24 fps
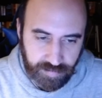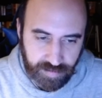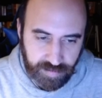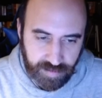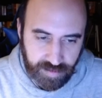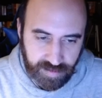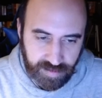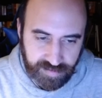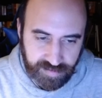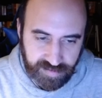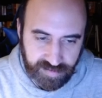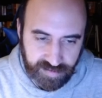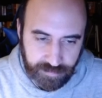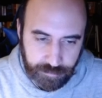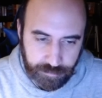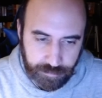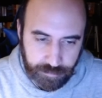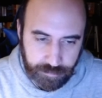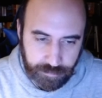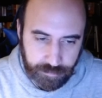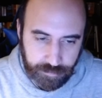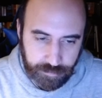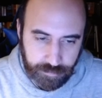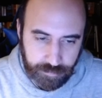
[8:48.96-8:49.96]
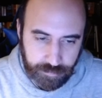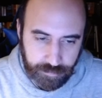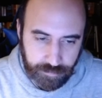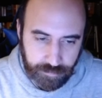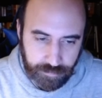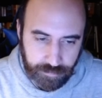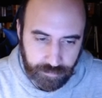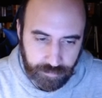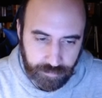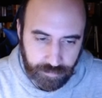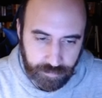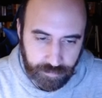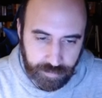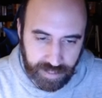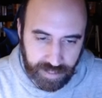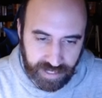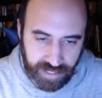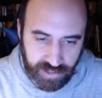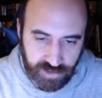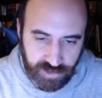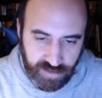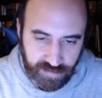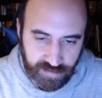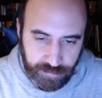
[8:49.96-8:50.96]
This is
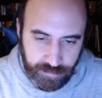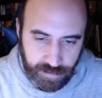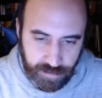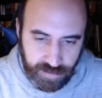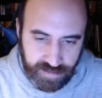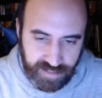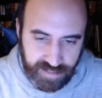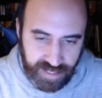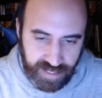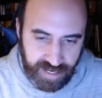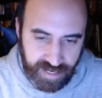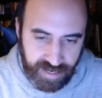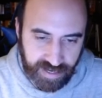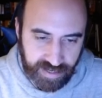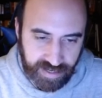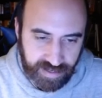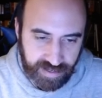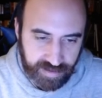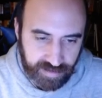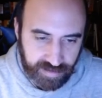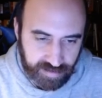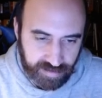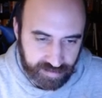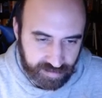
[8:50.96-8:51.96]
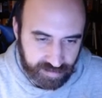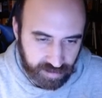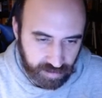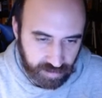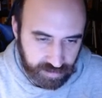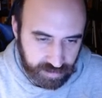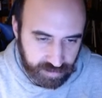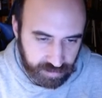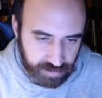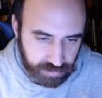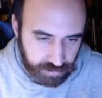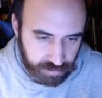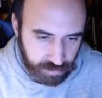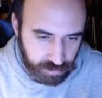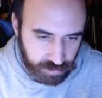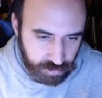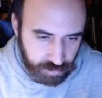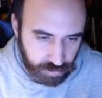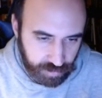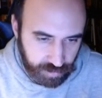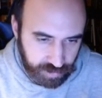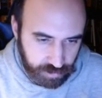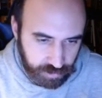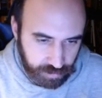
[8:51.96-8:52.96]
pages per day. Let's go to
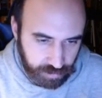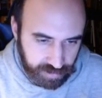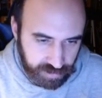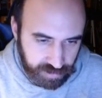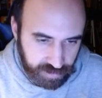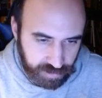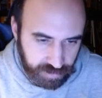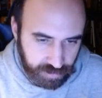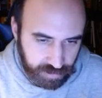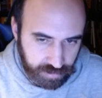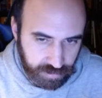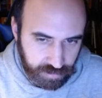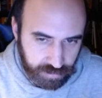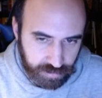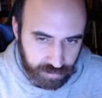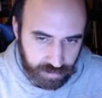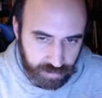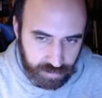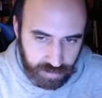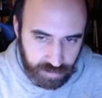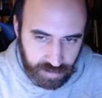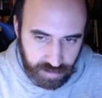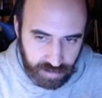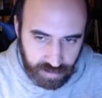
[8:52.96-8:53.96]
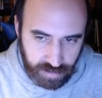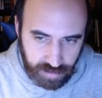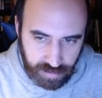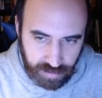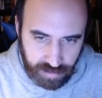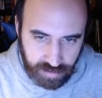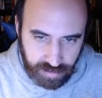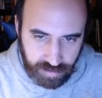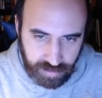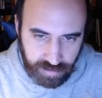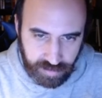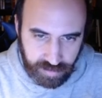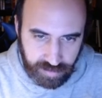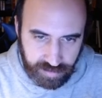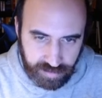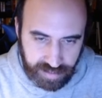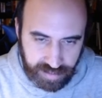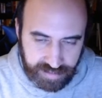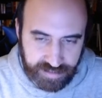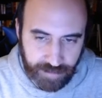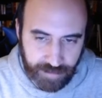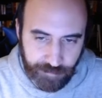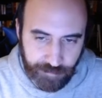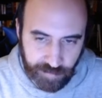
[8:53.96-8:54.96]
2022.
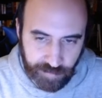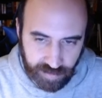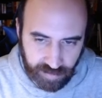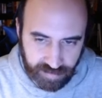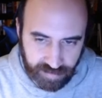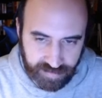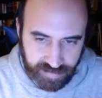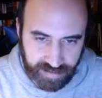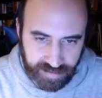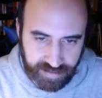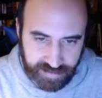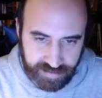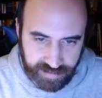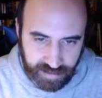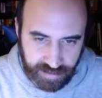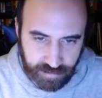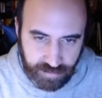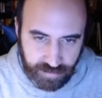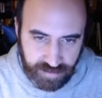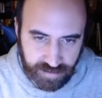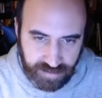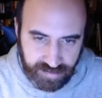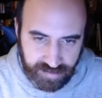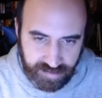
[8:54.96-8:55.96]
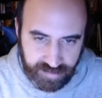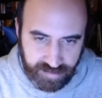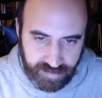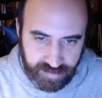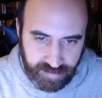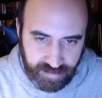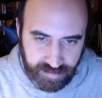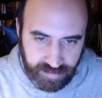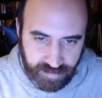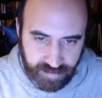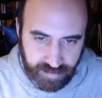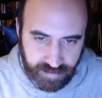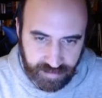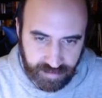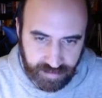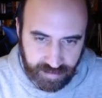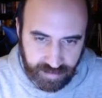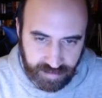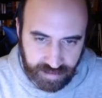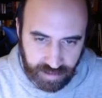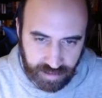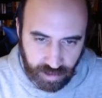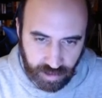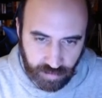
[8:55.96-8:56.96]
That definitely looks like a decrease.
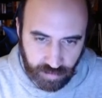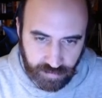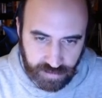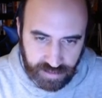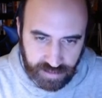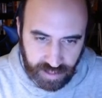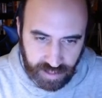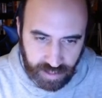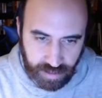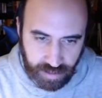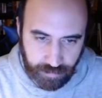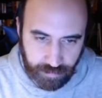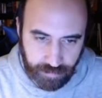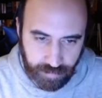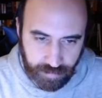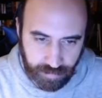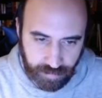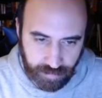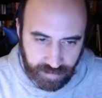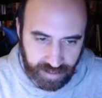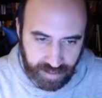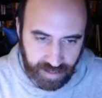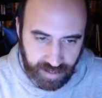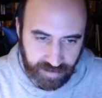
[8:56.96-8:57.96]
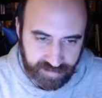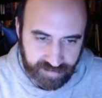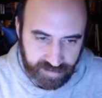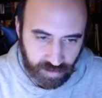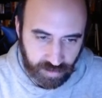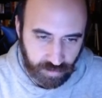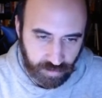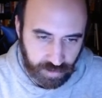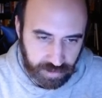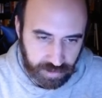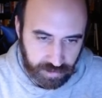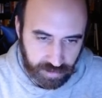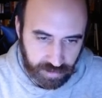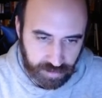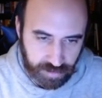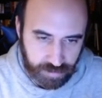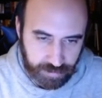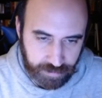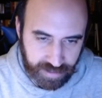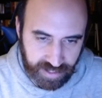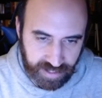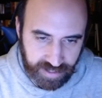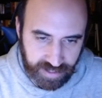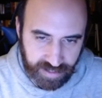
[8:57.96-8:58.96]
And then over time, yeah, so little at the
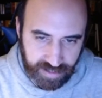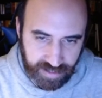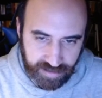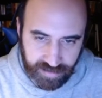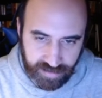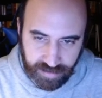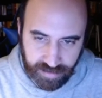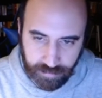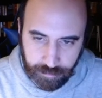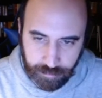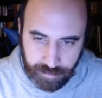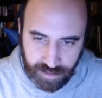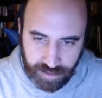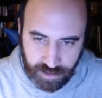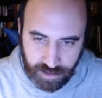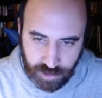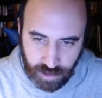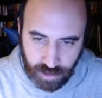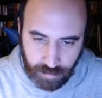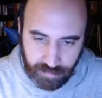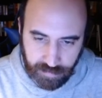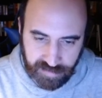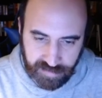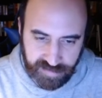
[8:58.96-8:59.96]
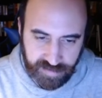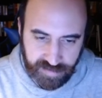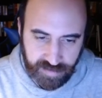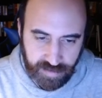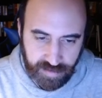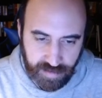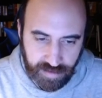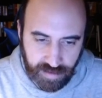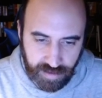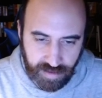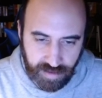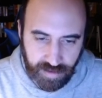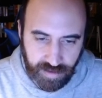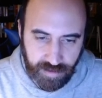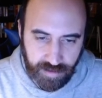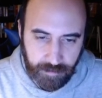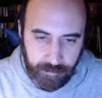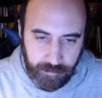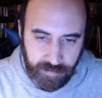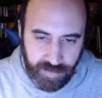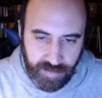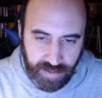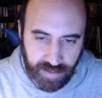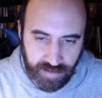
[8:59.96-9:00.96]
beginning and then big jumps.
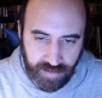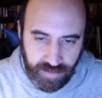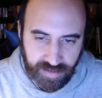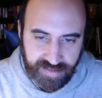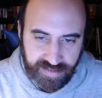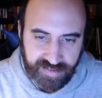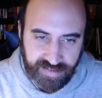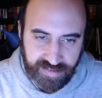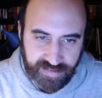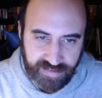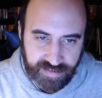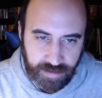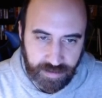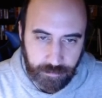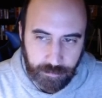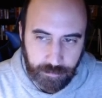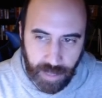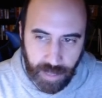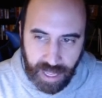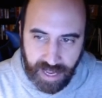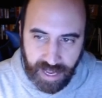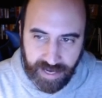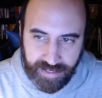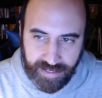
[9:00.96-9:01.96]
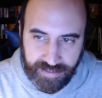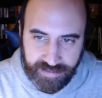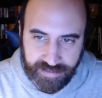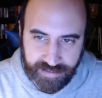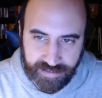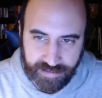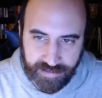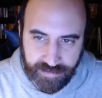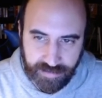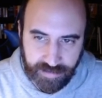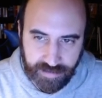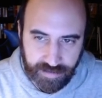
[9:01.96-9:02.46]
And then this is combined.